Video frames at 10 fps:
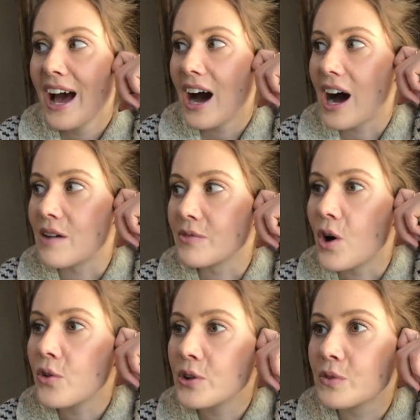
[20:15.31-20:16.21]
The
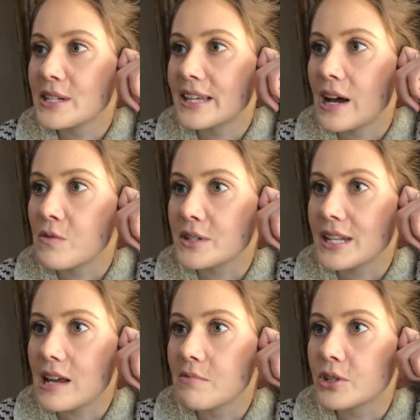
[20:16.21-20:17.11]
only reason I
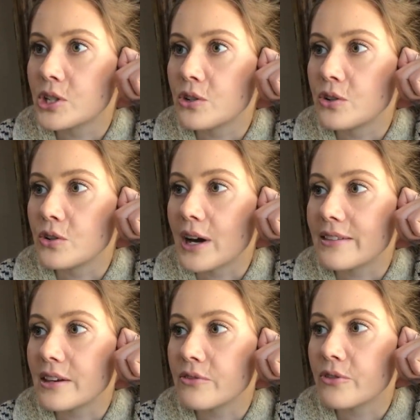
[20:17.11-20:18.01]
wasn't able to, I
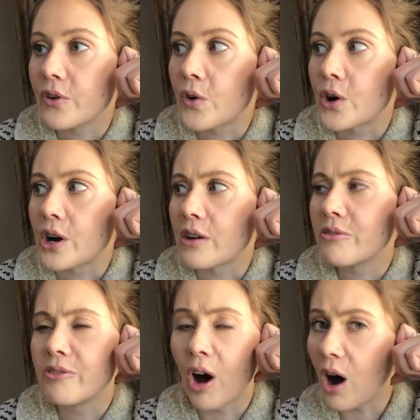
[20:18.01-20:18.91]
think, for
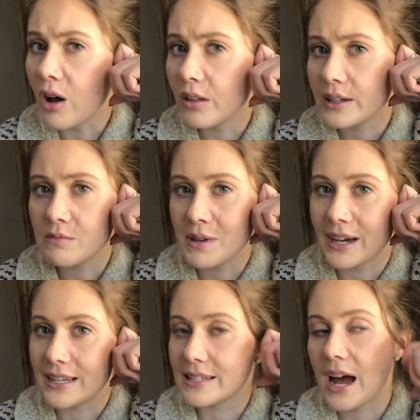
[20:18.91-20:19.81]
fall is
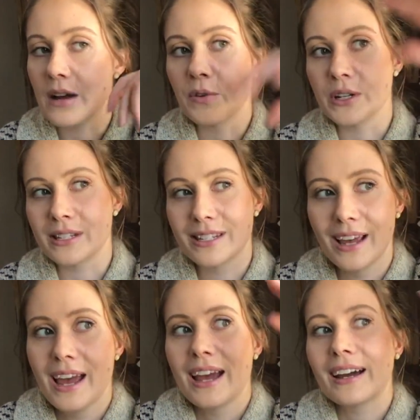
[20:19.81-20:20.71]
because I was
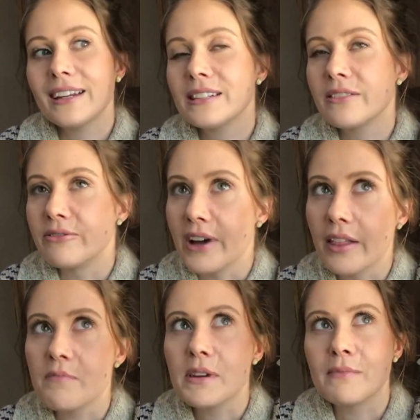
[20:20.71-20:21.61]
kind of
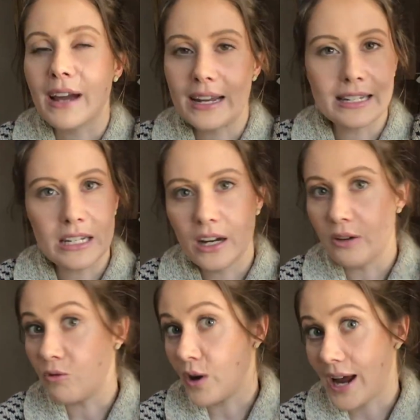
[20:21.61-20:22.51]
developing my idea
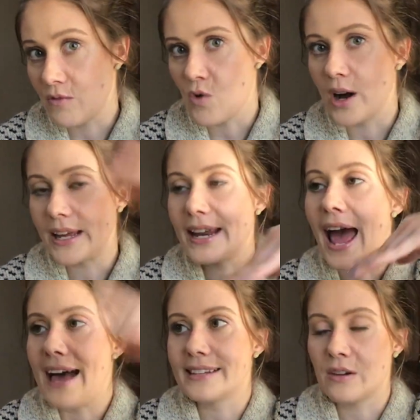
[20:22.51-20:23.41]
of what I wanted
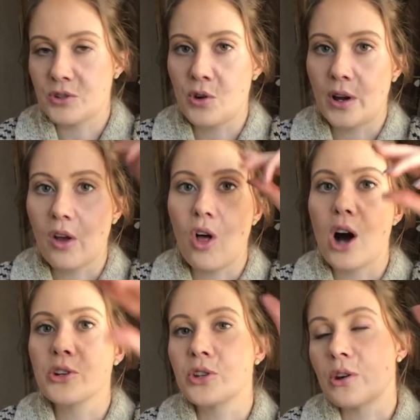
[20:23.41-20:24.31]
as I was going
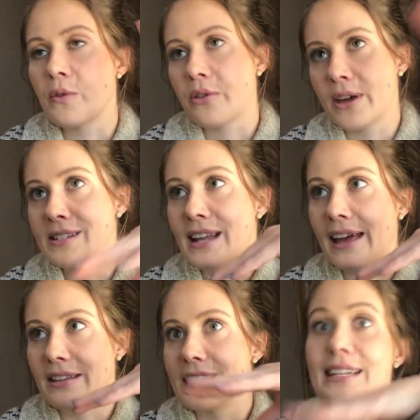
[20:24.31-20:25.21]
along. So there were things that
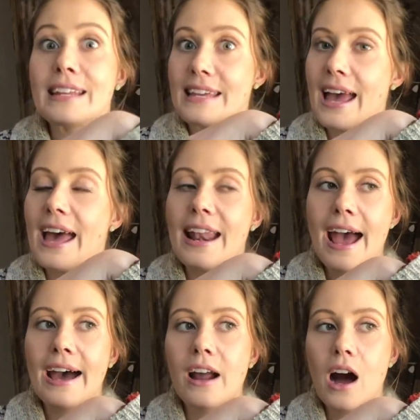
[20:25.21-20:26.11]
I didn't get
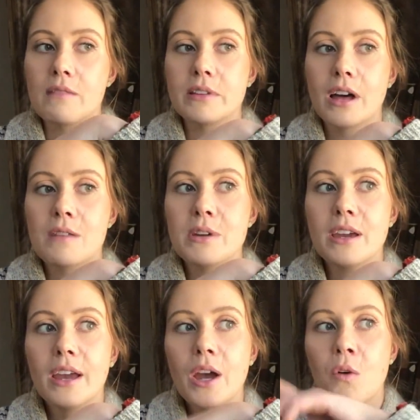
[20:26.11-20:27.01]
at Hobby
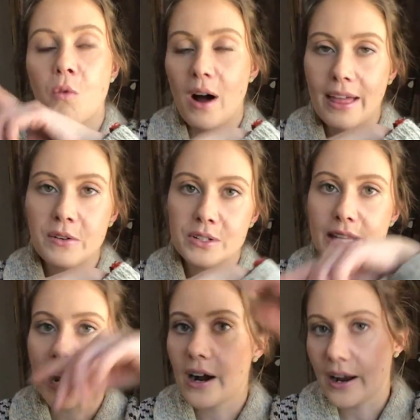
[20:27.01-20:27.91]
Lobby while I was
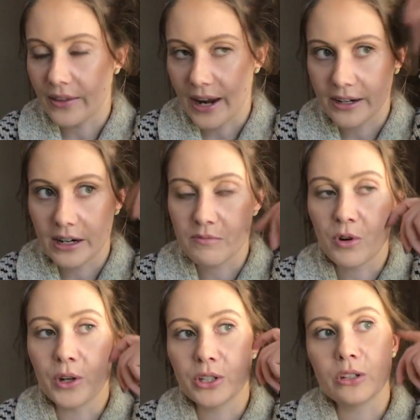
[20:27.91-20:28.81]
there, and then I ended up
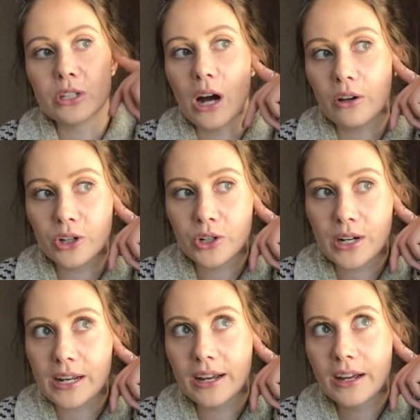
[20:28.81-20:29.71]
going to the Dollar
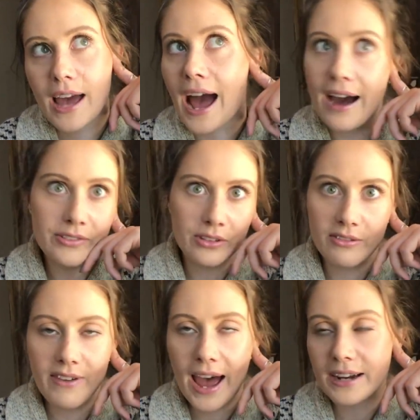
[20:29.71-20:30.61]
Tree after the
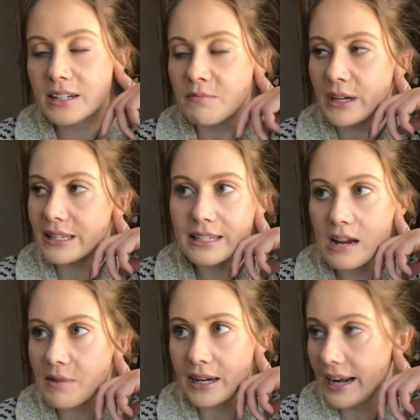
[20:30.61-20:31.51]
fact. But this
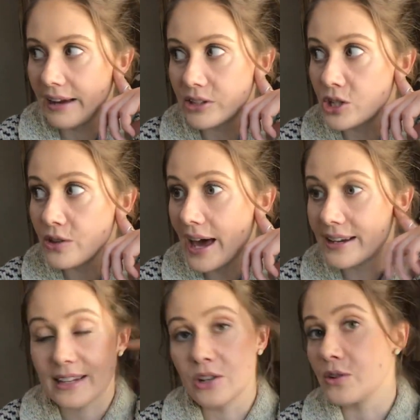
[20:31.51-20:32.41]
time I didn't have to do that
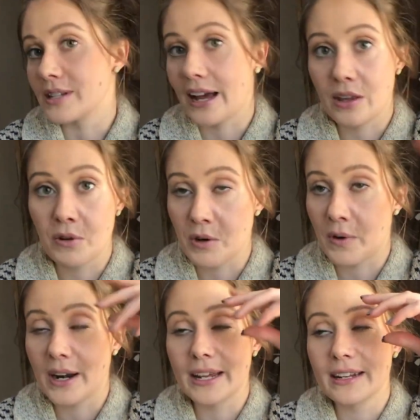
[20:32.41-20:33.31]
because I knew exactly what I
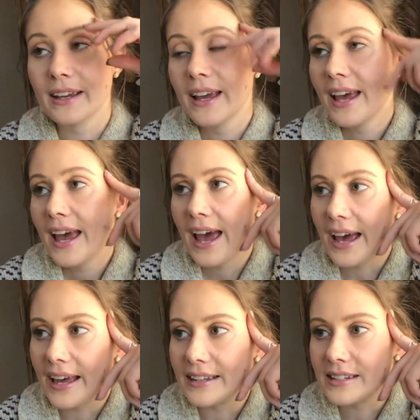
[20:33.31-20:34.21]
wanted.
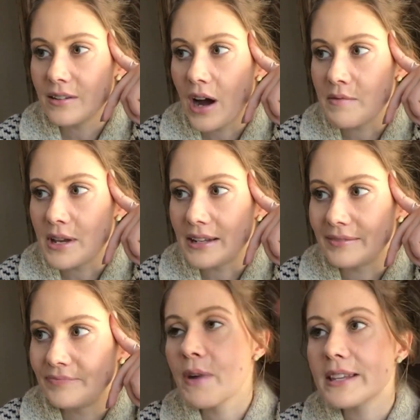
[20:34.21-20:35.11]
And I
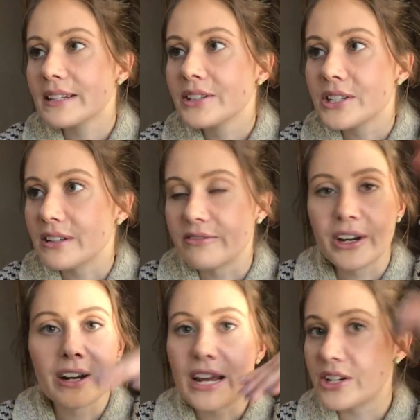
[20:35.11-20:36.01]
mean, basically just a
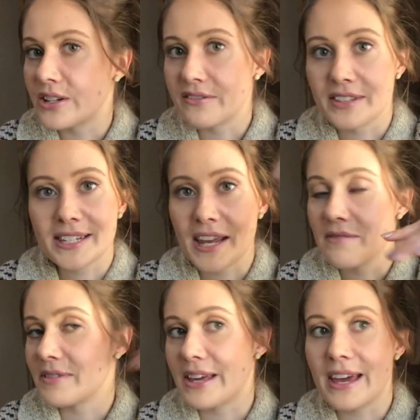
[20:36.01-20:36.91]
variation of the
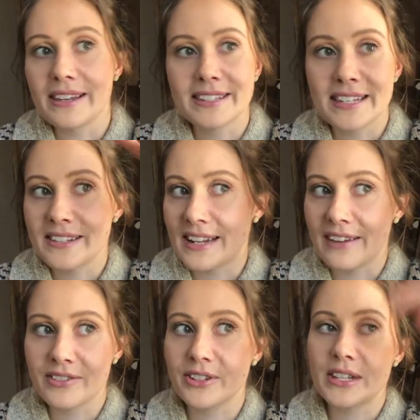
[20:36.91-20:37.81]
same thing season
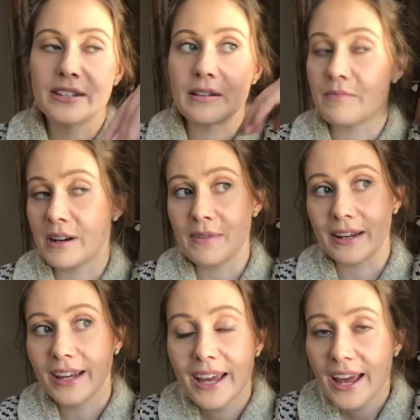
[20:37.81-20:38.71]
after season. But I
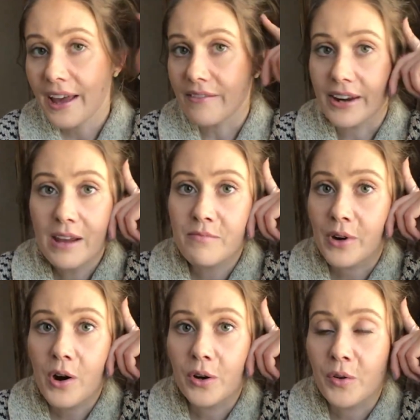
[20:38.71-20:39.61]
mean, if it ain't
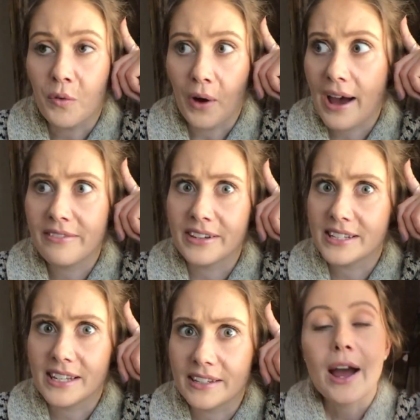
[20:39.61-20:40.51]
broke, why
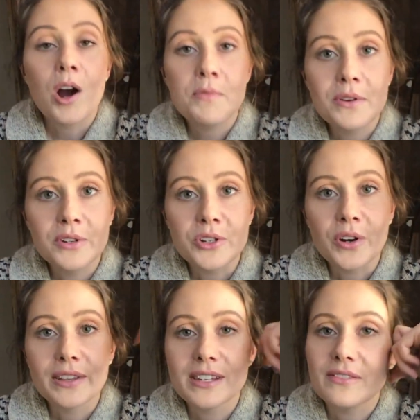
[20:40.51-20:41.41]
fix it? I hope you
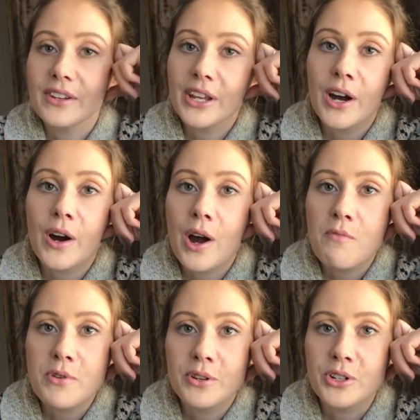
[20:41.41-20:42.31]
enjoyed this video. I
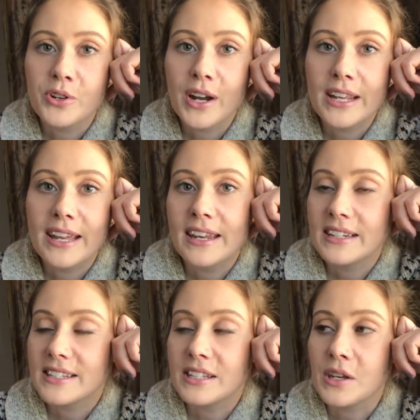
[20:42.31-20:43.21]
hope you enjoyed getting
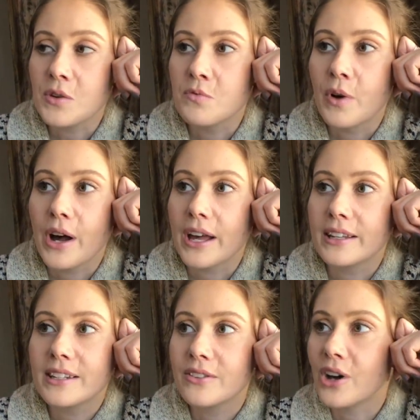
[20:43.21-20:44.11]
to see
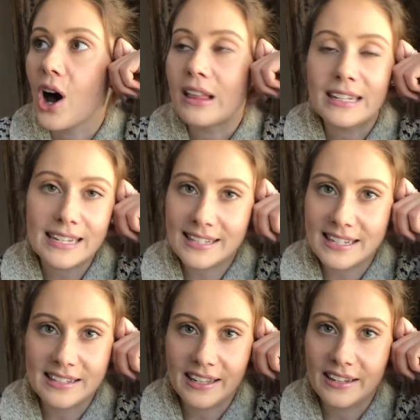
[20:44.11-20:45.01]
what the holiday
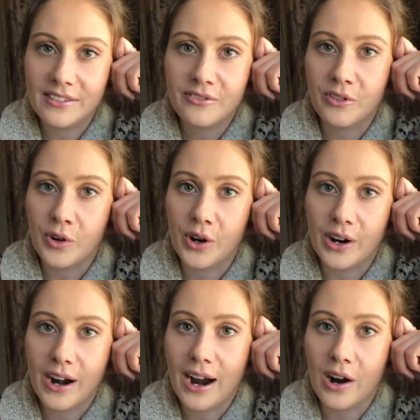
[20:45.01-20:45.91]
season
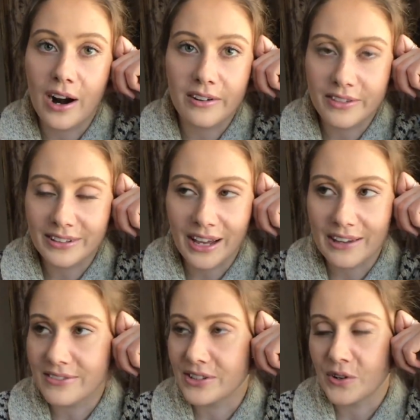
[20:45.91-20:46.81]
for our RV
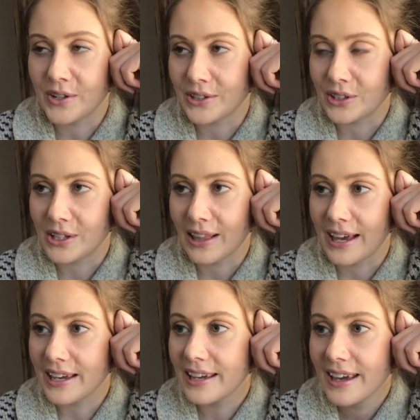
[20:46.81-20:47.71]
life is going to look
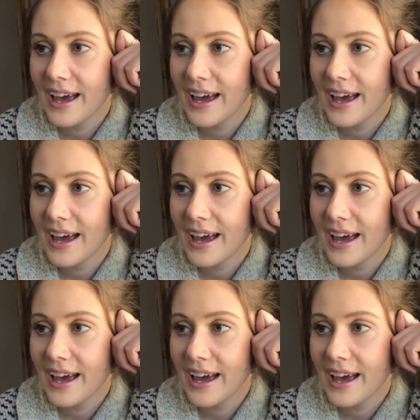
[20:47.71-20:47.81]
like.